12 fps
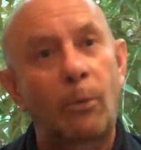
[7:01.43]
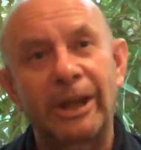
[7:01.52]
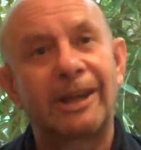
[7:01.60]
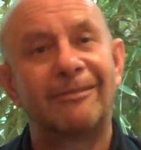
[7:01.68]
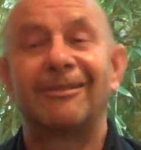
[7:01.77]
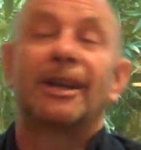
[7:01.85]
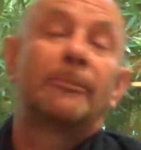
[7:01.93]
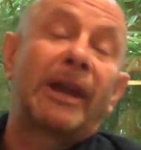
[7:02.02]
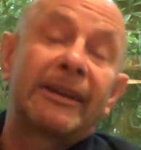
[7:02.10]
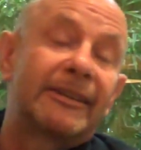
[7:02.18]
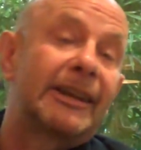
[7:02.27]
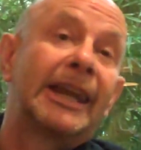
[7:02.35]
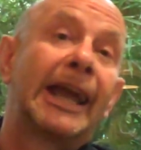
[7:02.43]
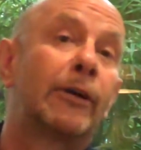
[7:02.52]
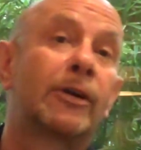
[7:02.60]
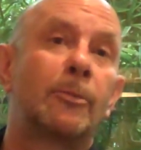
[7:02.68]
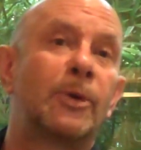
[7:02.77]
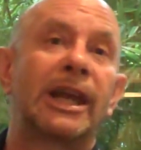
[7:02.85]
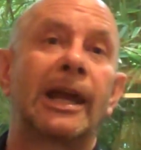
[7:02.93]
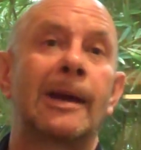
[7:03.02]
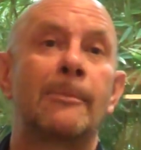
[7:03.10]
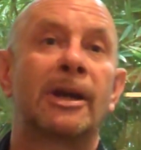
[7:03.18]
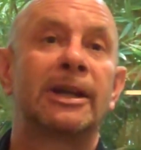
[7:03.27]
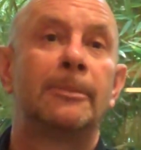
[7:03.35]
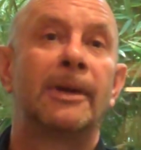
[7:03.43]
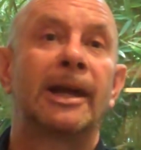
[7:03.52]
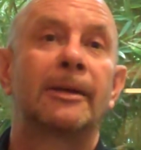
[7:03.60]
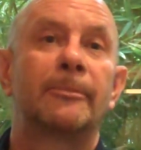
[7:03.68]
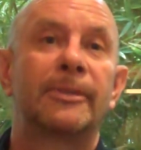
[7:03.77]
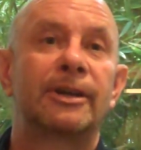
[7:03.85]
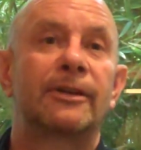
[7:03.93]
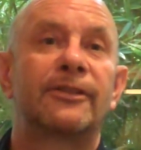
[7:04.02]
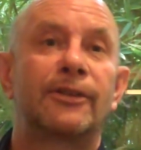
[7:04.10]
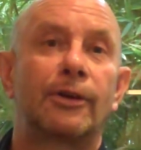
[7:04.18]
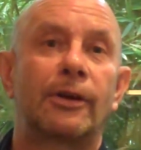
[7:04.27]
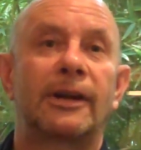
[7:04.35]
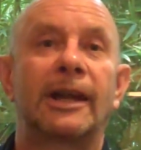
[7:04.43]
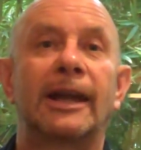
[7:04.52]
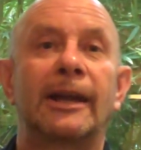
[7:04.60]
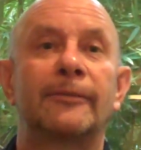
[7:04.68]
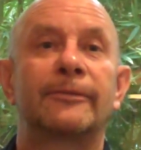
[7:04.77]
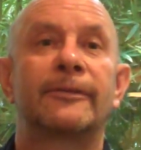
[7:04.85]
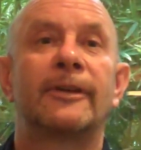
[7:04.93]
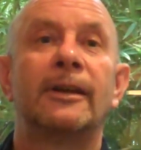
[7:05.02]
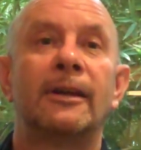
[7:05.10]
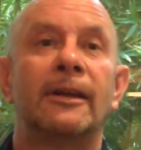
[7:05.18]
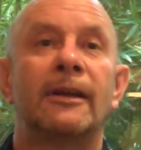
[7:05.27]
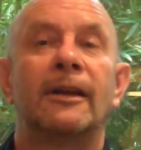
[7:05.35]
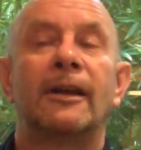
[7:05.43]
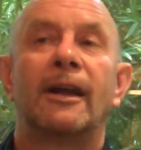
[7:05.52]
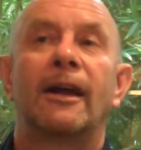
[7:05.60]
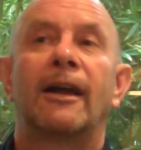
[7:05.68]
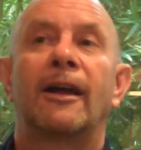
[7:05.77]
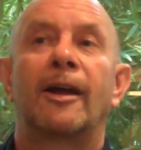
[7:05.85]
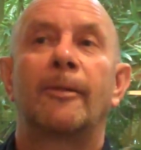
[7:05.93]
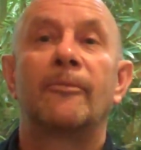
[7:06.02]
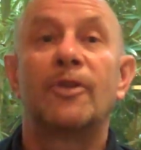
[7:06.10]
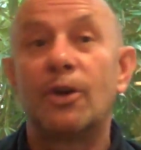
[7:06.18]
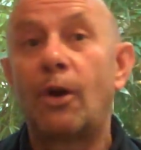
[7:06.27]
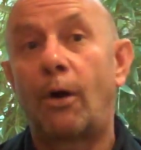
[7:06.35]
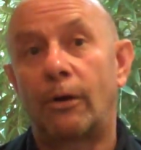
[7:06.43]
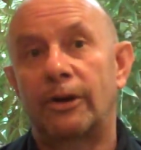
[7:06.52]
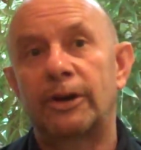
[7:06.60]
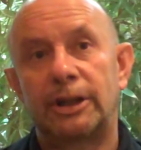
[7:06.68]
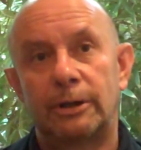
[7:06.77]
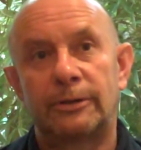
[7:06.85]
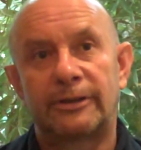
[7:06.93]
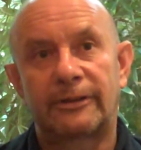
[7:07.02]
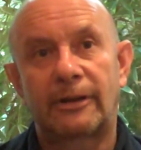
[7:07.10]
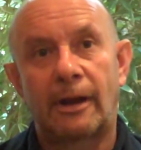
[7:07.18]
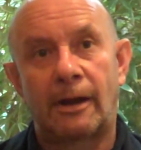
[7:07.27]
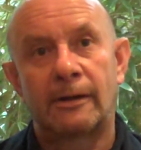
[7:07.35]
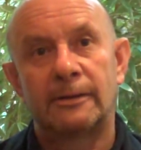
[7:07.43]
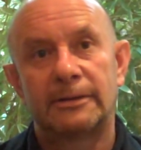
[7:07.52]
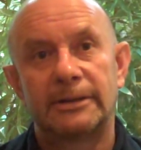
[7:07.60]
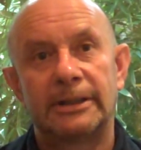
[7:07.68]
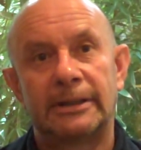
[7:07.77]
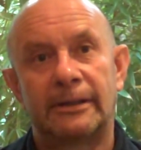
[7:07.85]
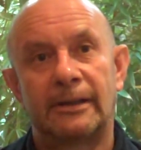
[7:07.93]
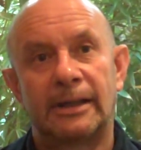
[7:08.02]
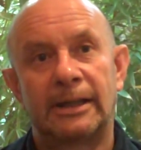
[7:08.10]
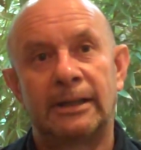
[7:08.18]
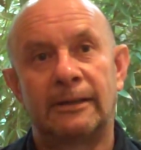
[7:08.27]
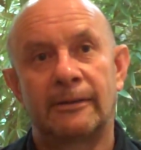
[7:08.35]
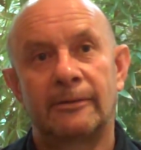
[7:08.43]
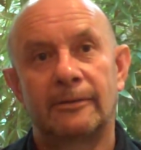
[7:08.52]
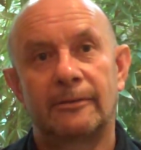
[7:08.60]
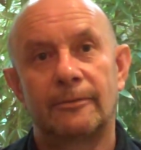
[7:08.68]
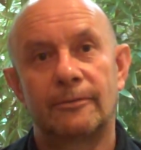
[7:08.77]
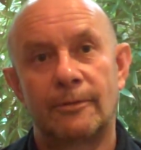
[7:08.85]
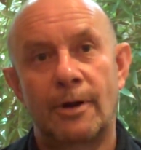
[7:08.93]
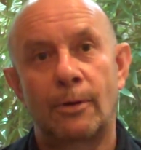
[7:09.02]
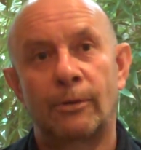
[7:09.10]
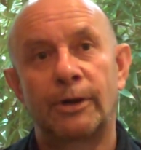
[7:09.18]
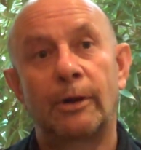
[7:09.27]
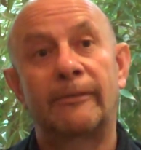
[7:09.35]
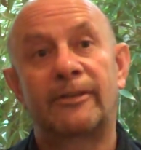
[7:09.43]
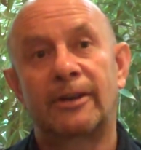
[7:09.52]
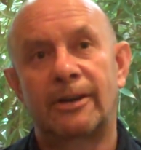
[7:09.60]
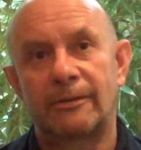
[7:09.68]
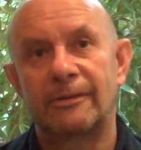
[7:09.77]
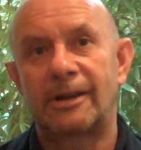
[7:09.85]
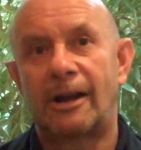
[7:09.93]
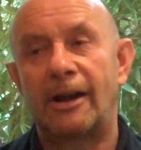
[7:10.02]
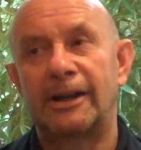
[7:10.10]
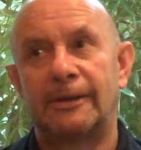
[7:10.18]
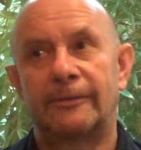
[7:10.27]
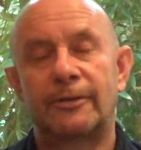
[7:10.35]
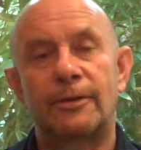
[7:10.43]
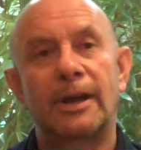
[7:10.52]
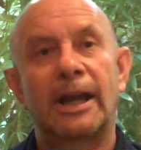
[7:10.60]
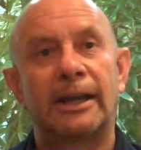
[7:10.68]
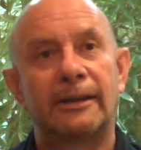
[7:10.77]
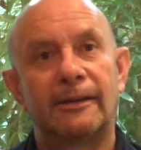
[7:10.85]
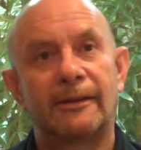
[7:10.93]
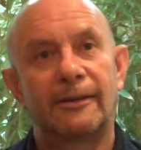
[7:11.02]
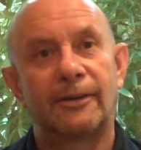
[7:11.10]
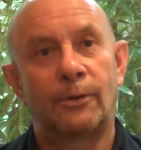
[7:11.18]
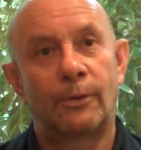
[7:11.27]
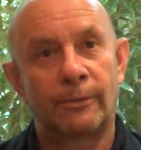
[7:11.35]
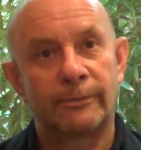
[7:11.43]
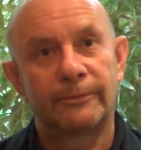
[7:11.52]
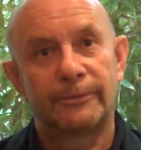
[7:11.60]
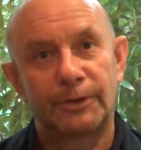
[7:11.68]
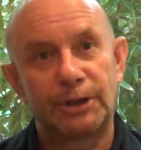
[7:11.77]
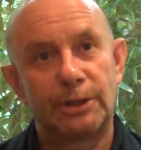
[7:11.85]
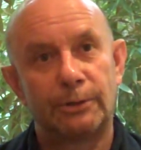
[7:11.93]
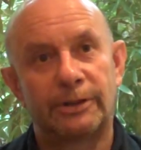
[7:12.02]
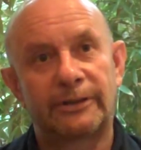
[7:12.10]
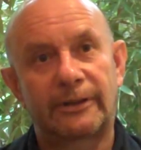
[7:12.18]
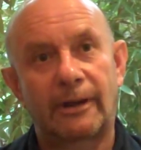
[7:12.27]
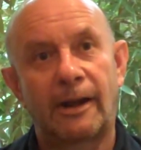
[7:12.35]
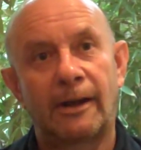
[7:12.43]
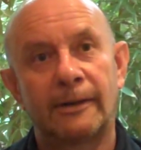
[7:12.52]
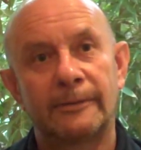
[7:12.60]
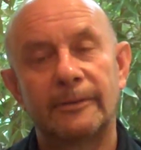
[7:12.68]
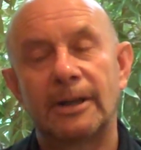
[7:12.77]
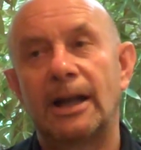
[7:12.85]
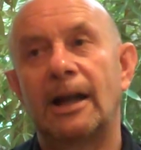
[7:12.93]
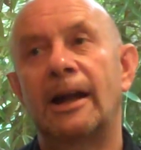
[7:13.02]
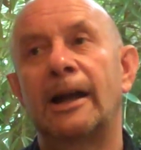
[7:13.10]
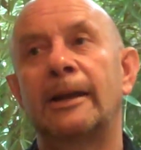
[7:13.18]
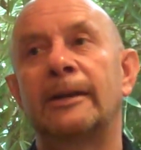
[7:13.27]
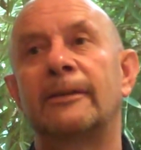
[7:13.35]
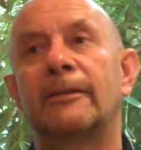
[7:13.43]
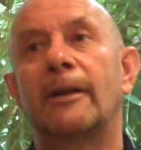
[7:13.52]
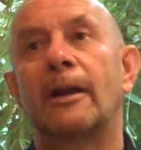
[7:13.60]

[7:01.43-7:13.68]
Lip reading: we, basically how can we get our money back, because you're going to have not a huge star in the lead role. You have to kind of create your huge star, and